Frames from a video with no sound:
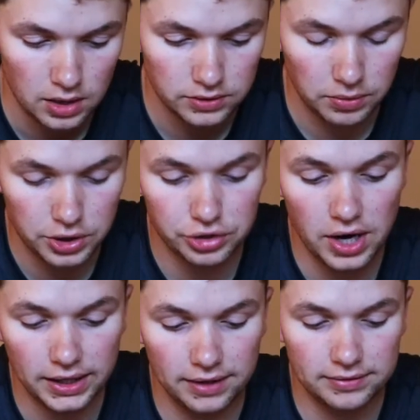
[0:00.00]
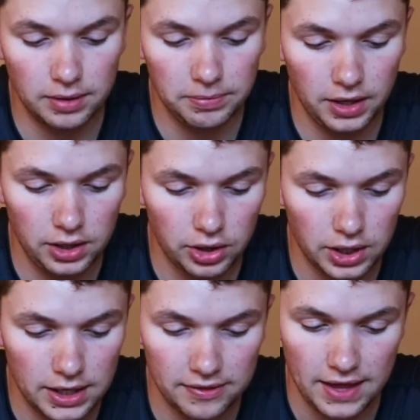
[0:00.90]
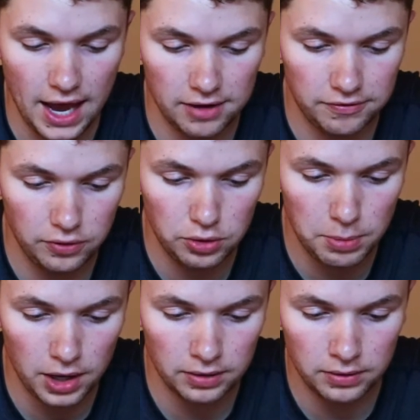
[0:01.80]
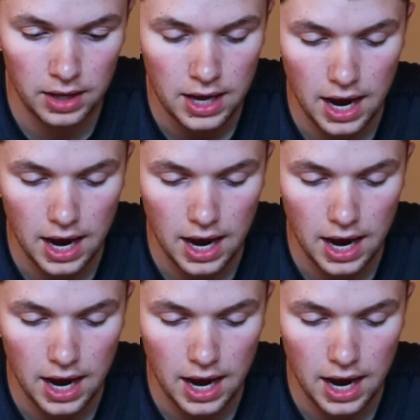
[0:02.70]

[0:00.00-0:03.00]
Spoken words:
So when you're tracking something, you're going to hit the add food button,